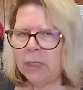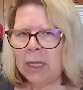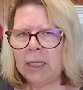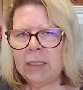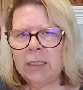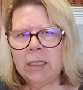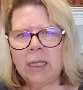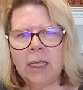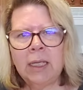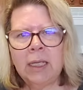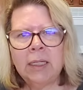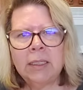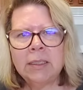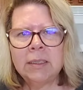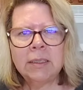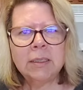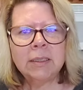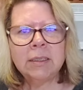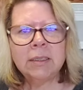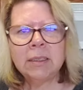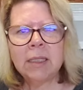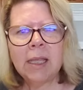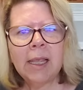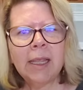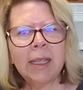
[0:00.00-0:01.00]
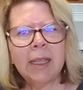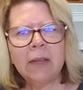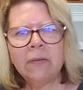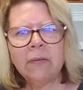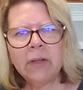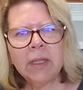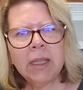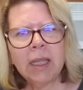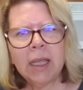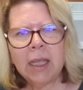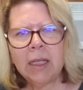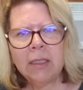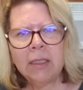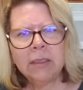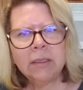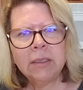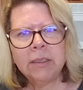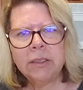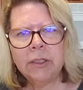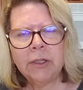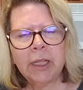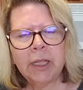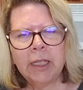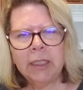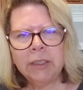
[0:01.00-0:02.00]
it's just like everything else in
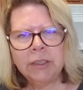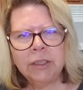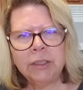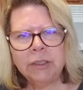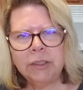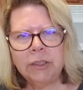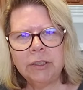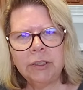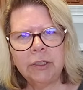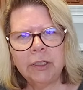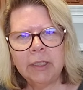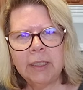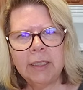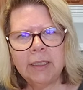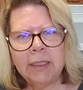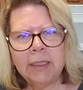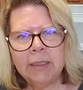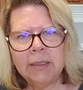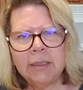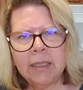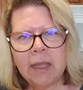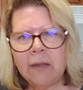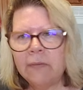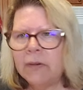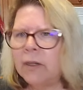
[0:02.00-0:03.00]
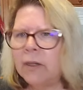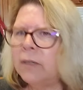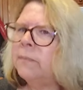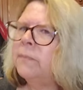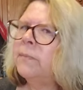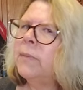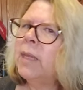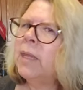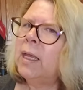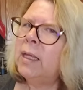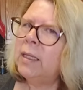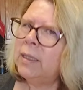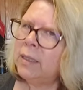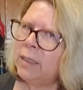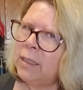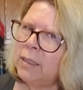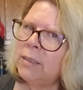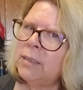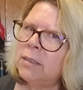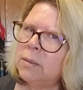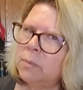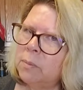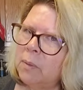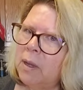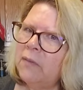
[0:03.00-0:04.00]
your kitchen. You're going to discover,
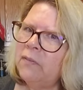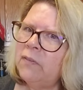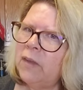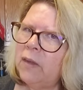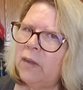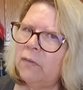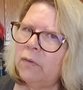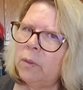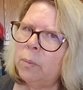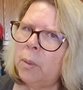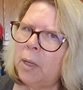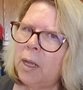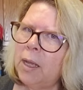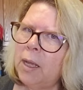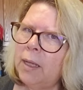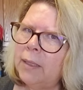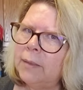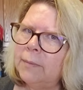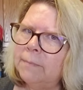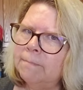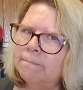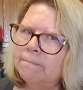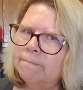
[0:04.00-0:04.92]
this is my favorite pot.